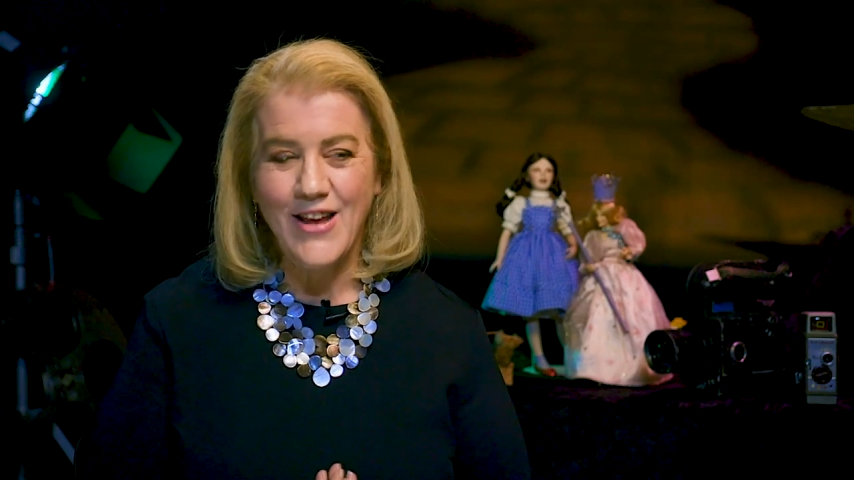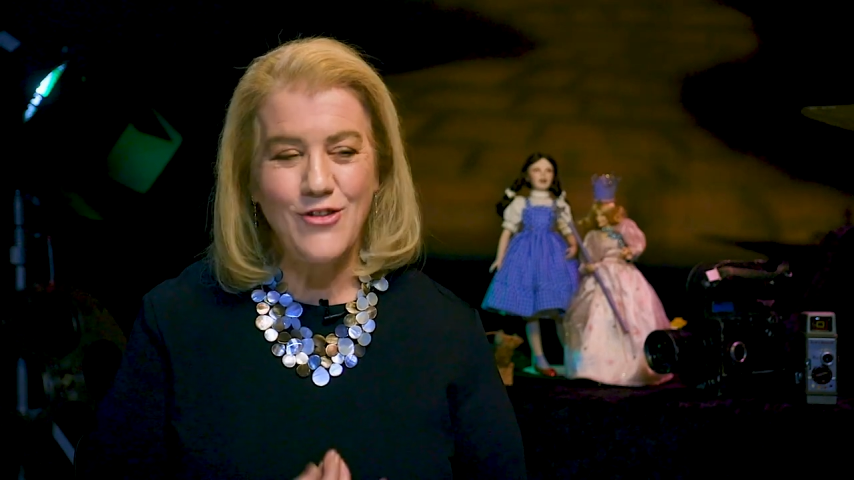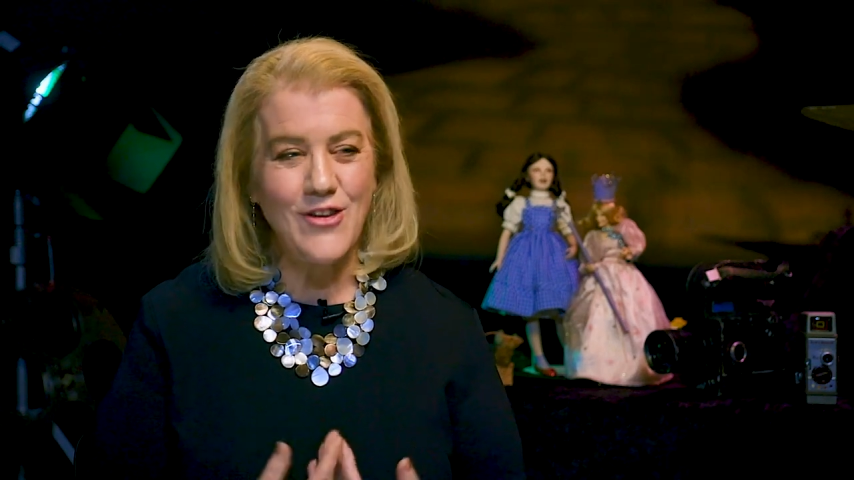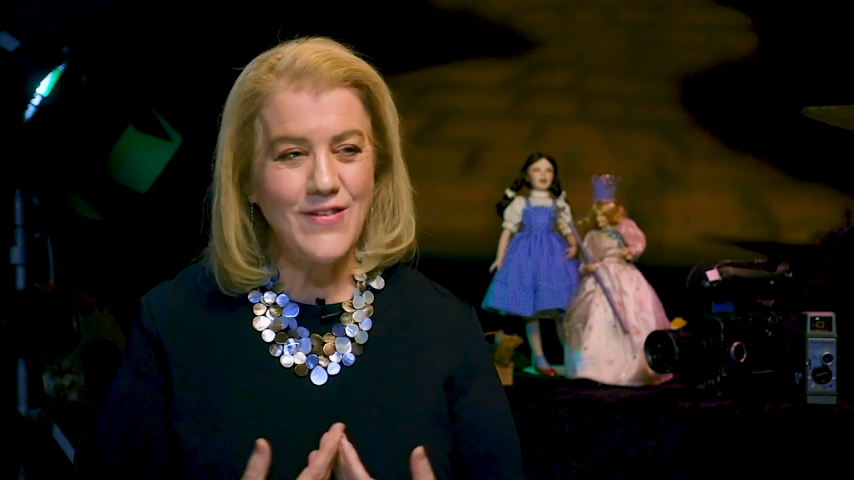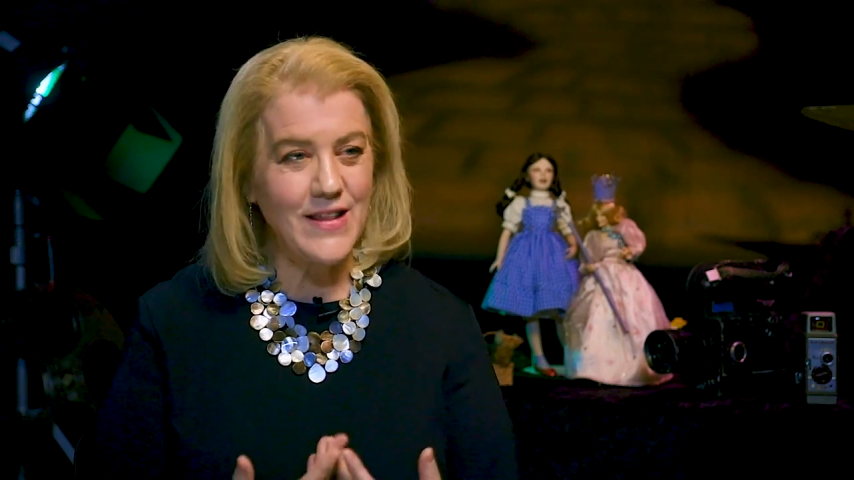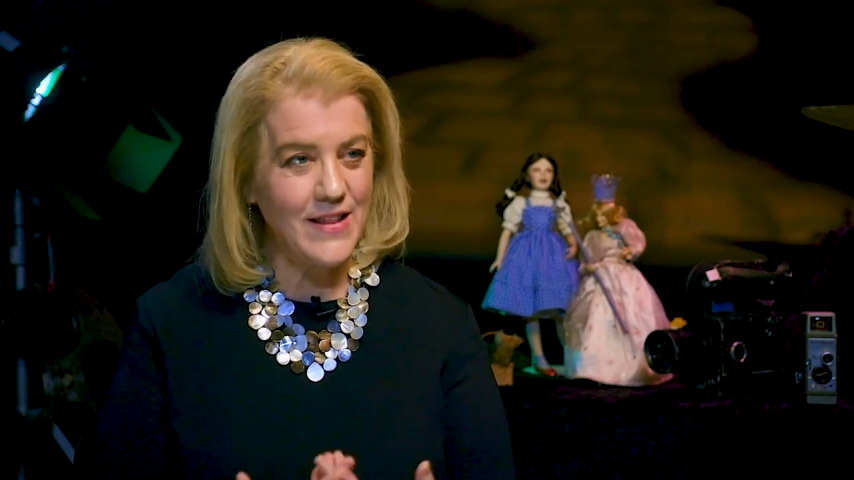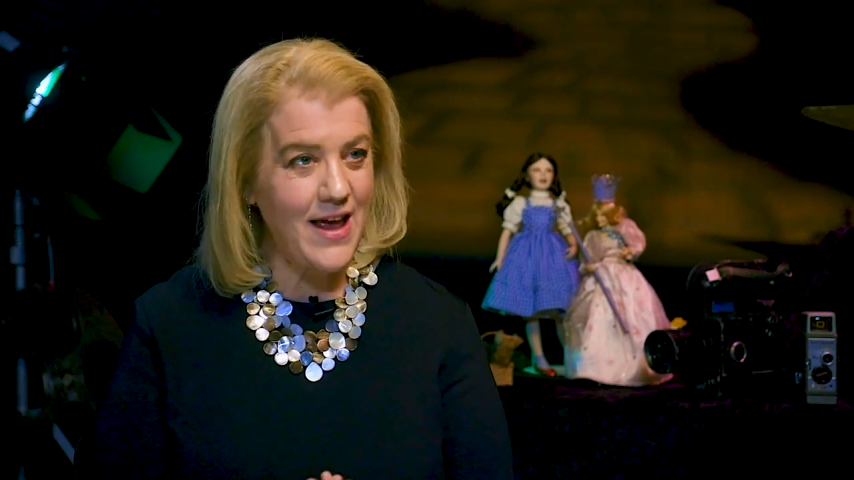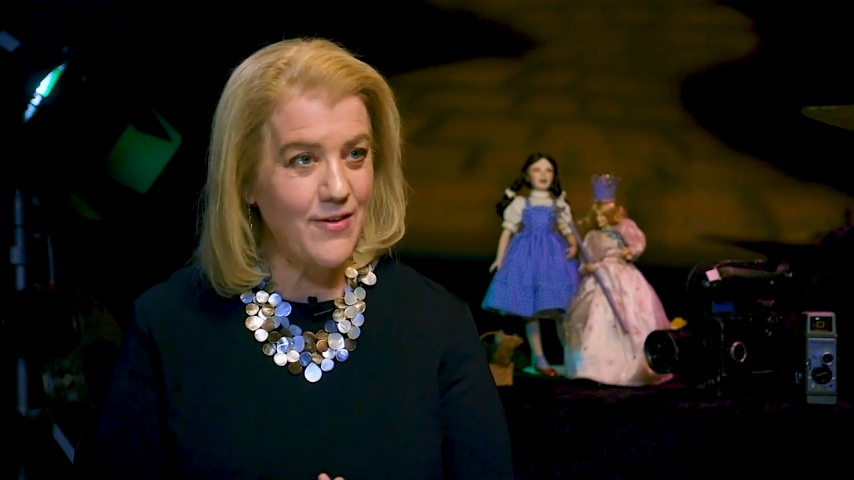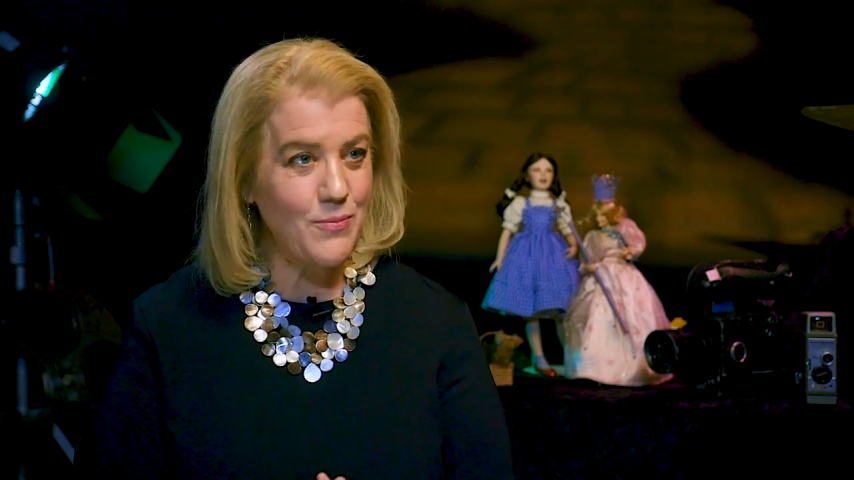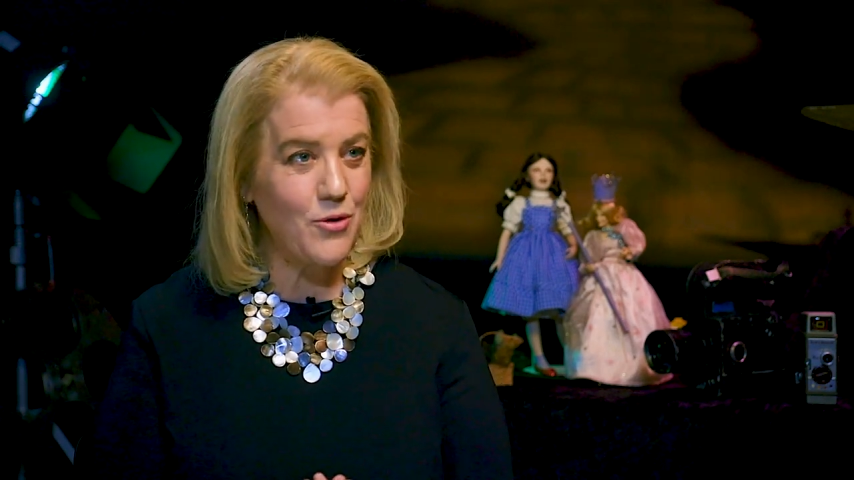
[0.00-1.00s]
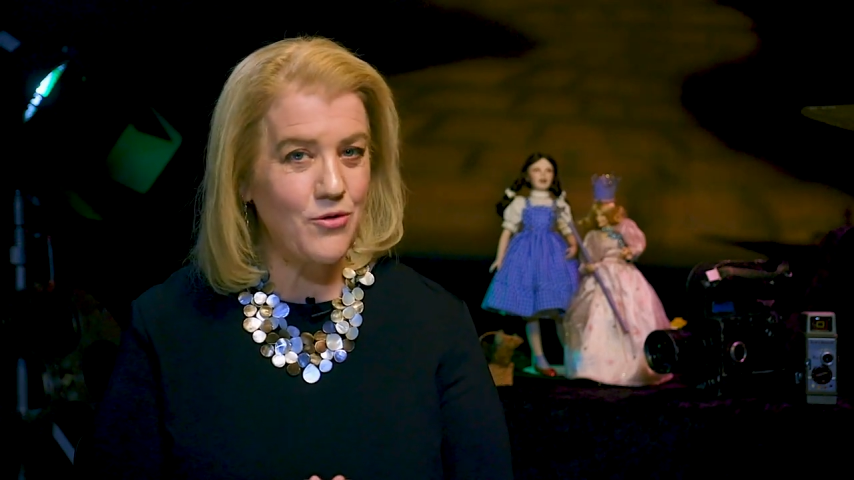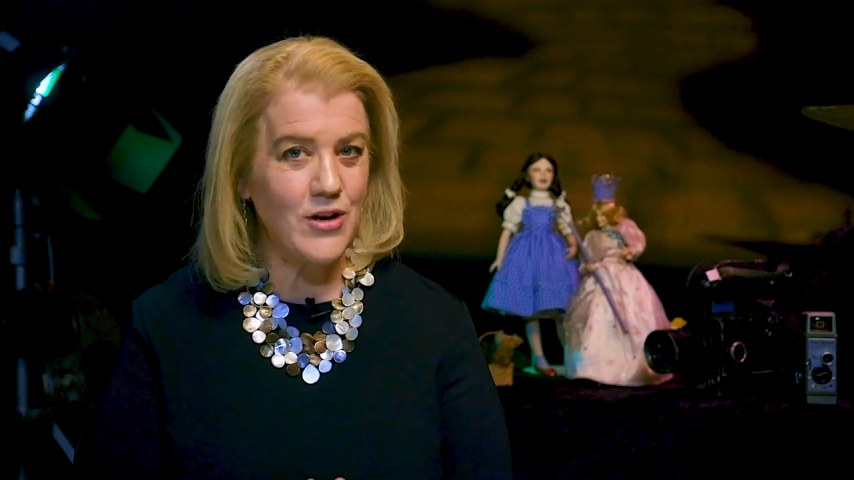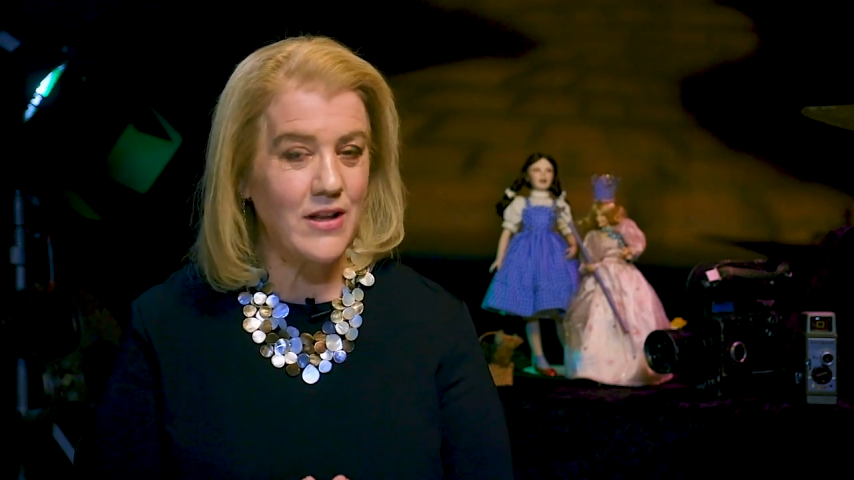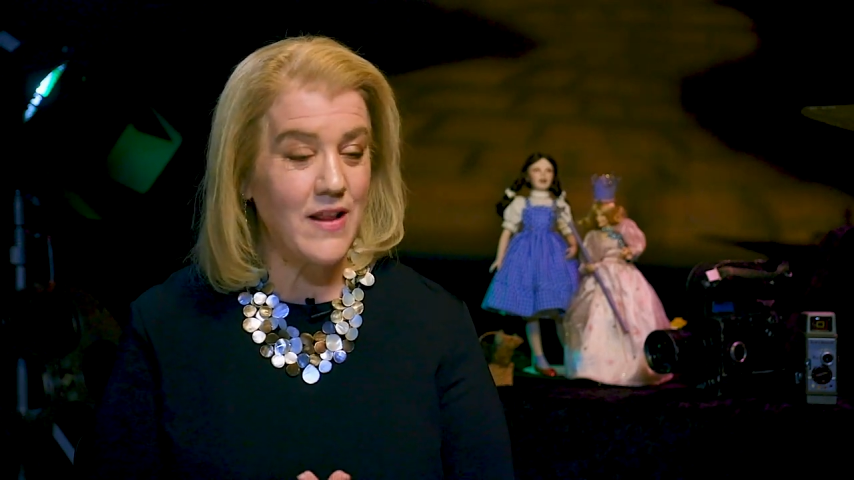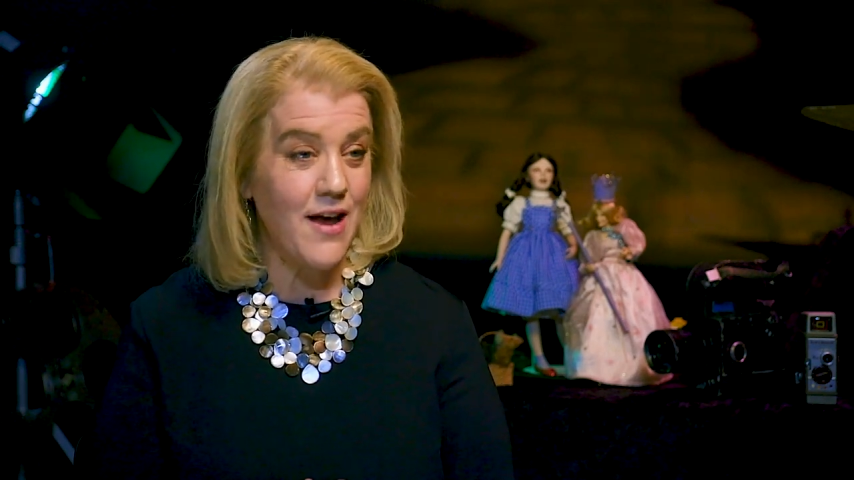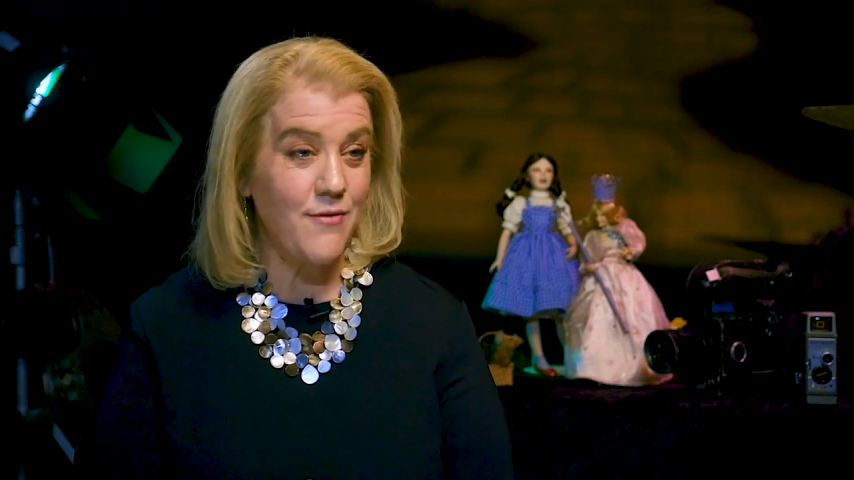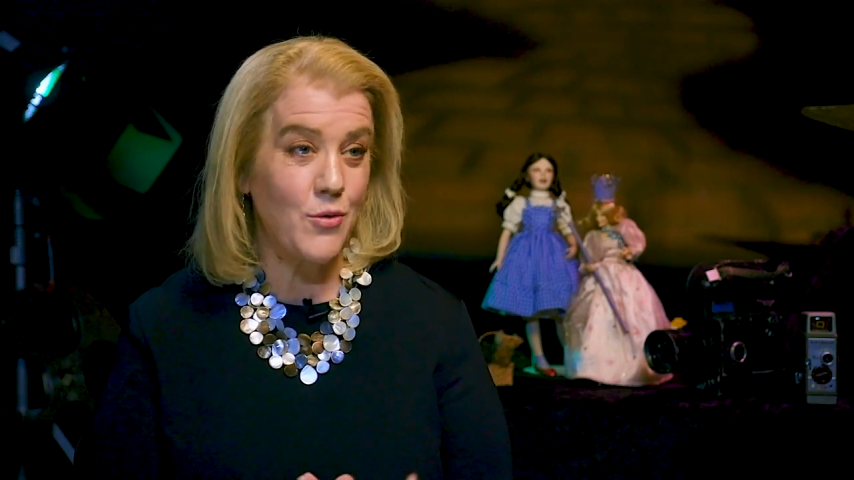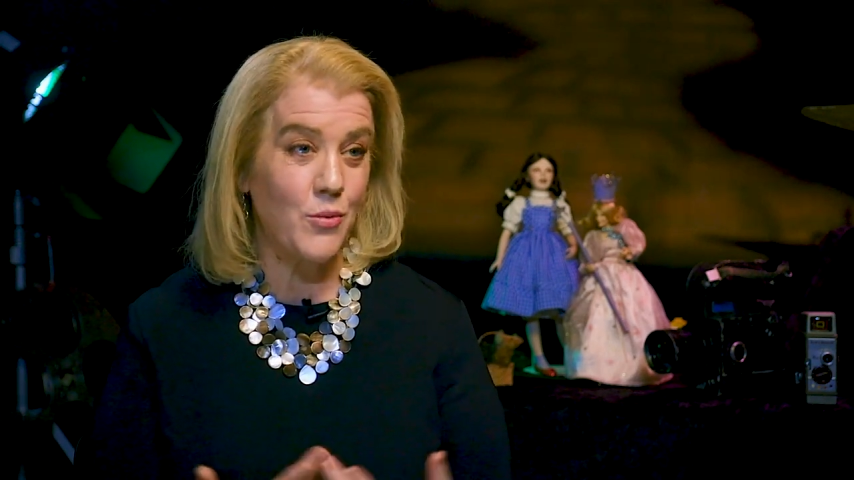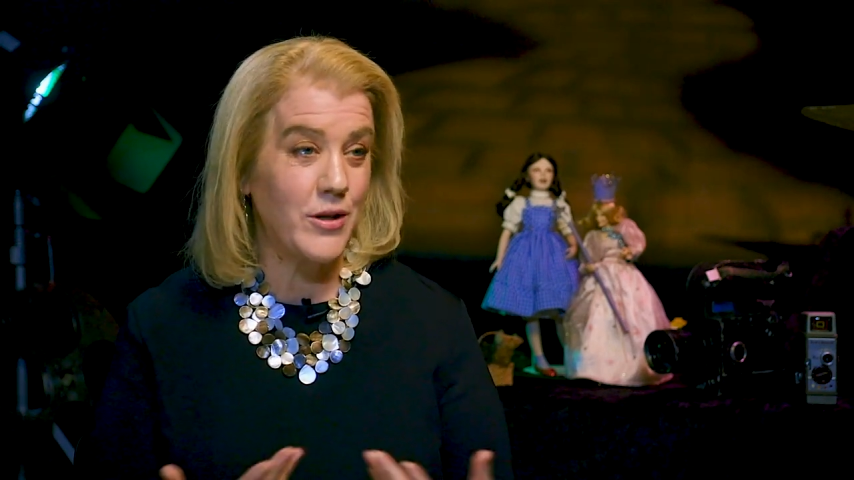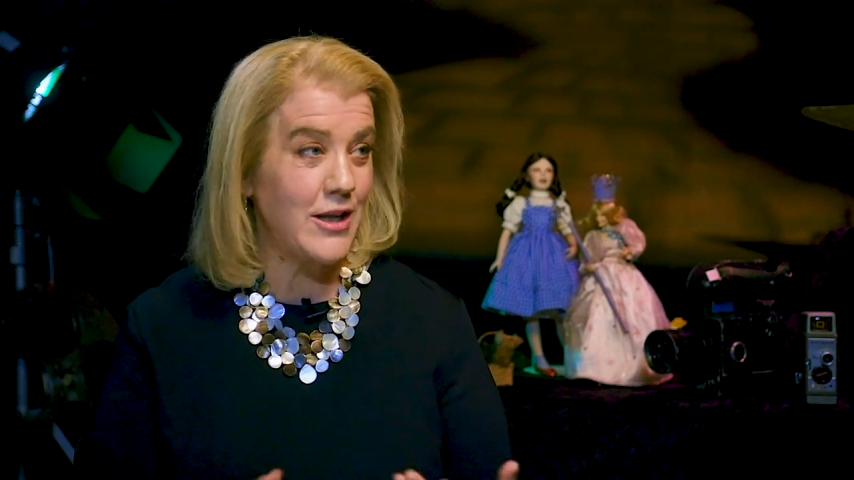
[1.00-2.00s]
She's the last person alive
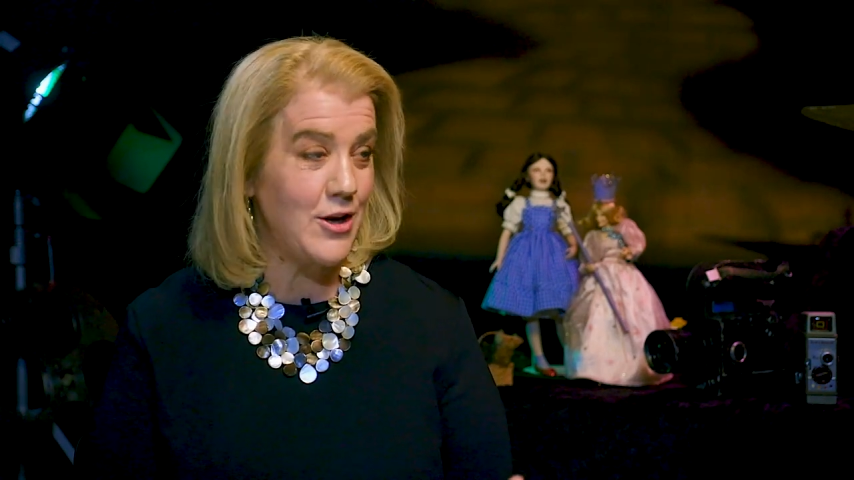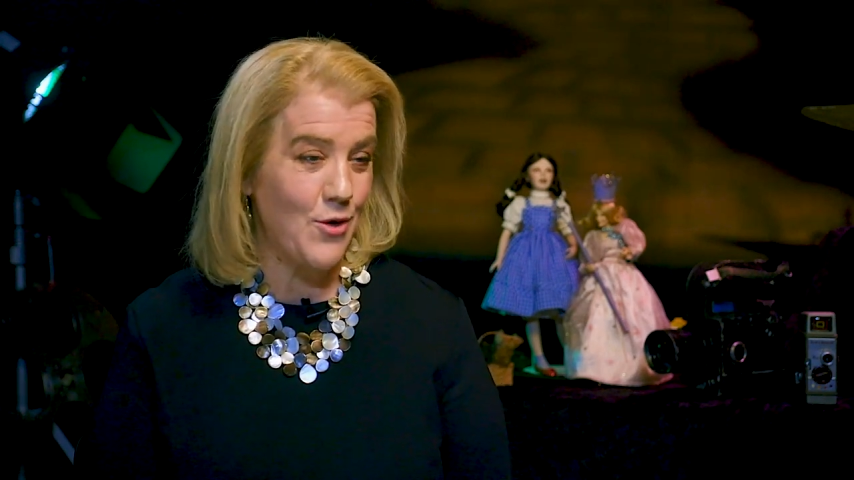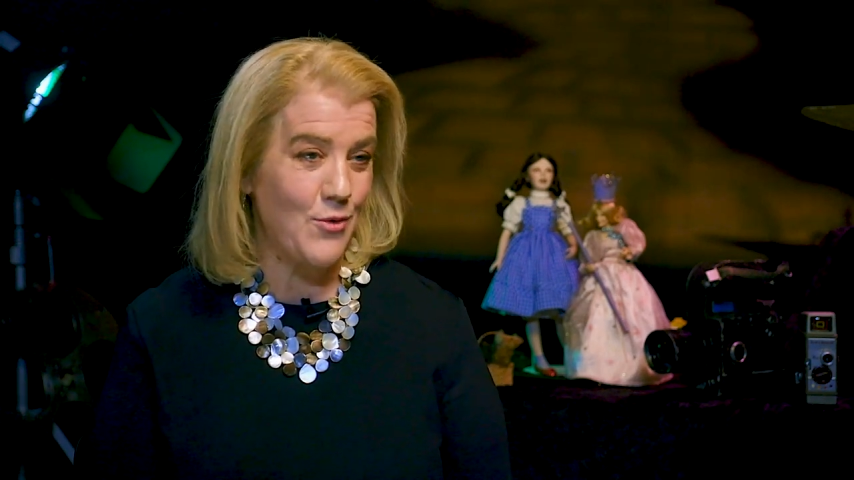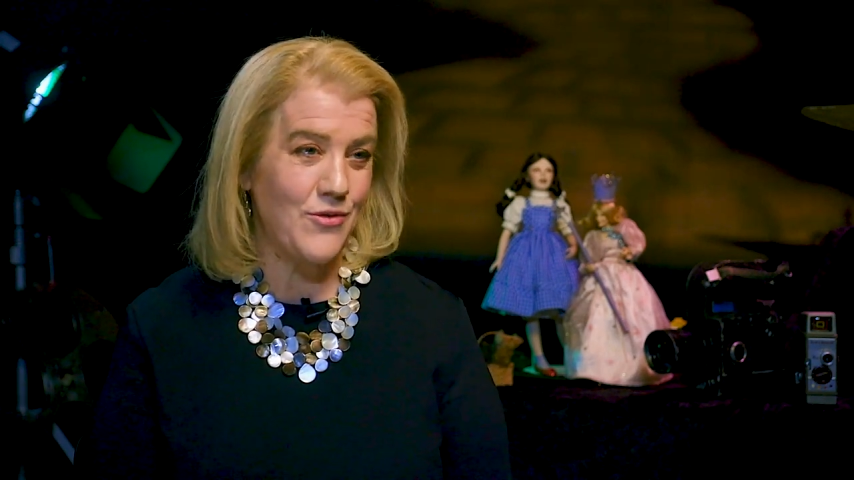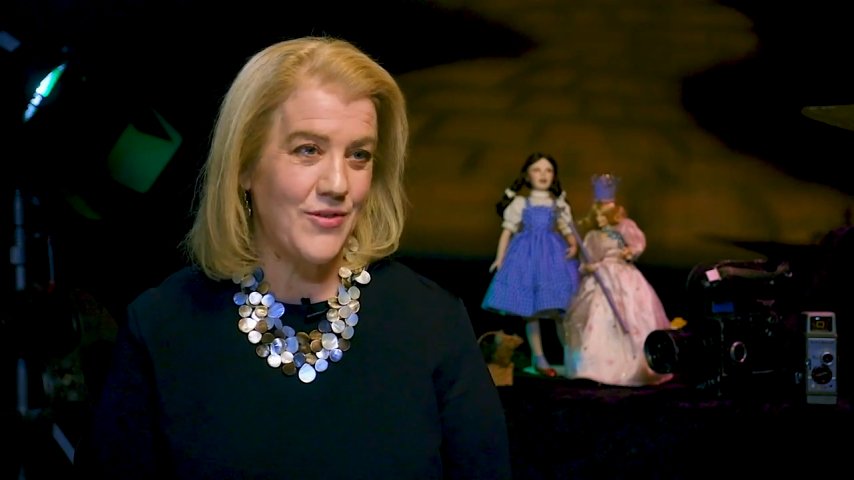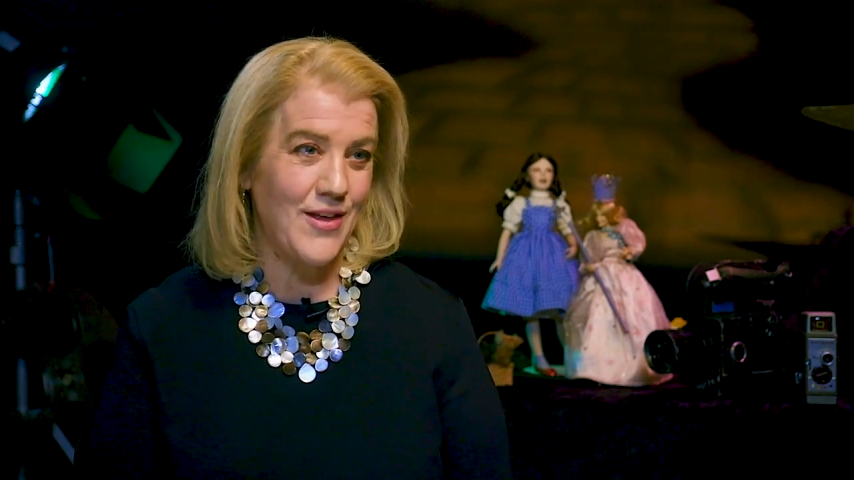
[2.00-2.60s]
who really knows